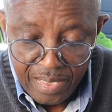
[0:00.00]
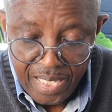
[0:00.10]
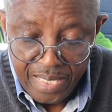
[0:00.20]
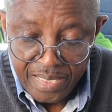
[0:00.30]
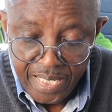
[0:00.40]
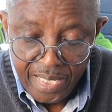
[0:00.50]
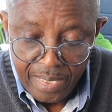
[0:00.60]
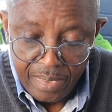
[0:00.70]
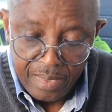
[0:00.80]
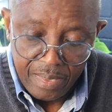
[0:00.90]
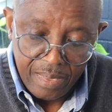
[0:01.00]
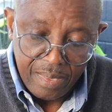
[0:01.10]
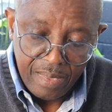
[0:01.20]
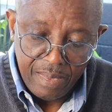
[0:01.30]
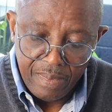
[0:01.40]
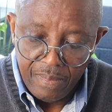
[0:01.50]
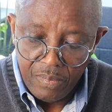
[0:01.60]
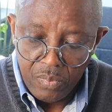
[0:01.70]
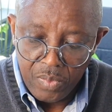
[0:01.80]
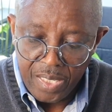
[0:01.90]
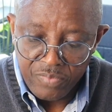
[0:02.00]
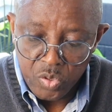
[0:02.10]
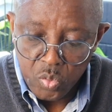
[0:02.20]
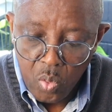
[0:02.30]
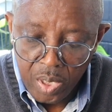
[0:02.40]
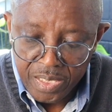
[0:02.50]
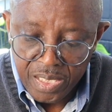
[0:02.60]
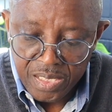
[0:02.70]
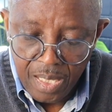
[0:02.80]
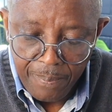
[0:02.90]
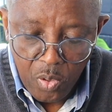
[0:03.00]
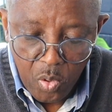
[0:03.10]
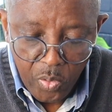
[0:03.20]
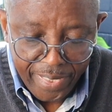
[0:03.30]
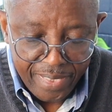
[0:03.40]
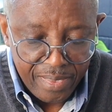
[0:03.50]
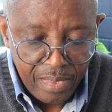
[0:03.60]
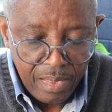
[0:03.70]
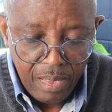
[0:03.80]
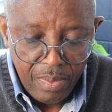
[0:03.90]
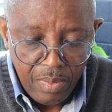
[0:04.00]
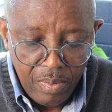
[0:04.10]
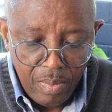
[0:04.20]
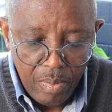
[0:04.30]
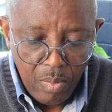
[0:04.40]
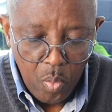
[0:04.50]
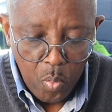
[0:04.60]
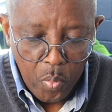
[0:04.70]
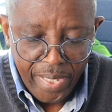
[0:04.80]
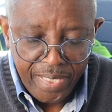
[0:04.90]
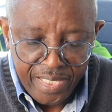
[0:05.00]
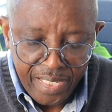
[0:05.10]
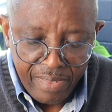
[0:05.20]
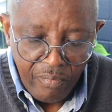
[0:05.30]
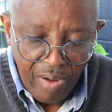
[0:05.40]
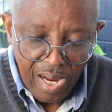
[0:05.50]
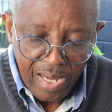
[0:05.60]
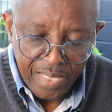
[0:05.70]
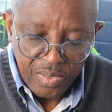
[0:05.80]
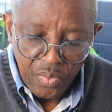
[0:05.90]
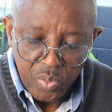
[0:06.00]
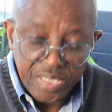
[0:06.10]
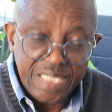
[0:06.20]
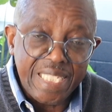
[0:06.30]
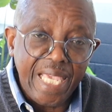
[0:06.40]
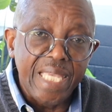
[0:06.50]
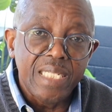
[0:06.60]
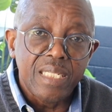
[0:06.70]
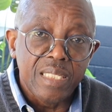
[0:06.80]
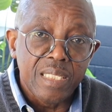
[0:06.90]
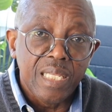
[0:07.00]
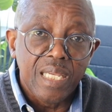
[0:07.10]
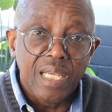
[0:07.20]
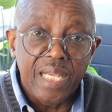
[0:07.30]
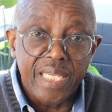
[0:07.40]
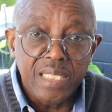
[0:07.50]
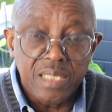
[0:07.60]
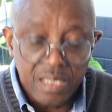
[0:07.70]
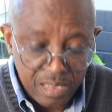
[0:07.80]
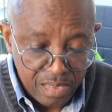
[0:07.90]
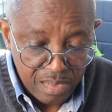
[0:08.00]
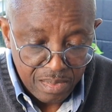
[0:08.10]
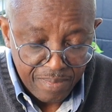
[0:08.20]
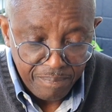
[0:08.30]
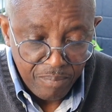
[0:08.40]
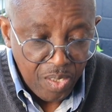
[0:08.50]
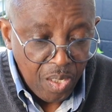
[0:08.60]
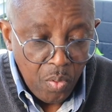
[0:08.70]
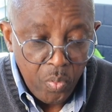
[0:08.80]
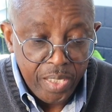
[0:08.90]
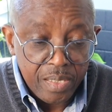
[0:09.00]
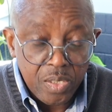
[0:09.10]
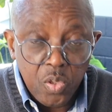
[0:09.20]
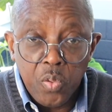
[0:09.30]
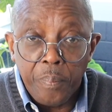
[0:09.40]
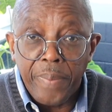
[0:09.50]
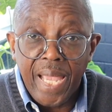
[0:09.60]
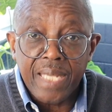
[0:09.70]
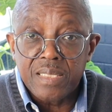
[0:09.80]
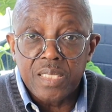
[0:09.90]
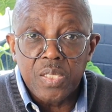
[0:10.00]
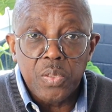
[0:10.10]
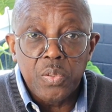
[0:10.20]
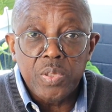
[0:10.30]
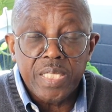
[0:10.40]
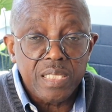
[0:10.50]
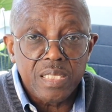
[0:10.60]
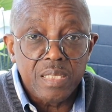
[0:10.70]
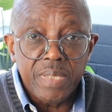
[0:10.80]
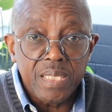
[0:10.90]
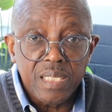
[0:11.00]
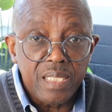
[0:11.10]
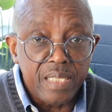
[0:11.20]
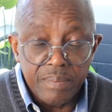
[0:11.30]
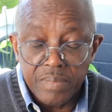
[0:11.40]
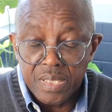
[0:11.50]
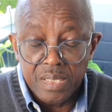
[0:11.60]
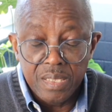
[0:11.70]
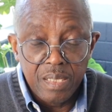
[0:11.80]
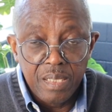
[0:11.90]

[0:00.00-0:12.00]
then they would have swallowed us up quick when their wrath was kindled against us. We can go back to the Old Testament times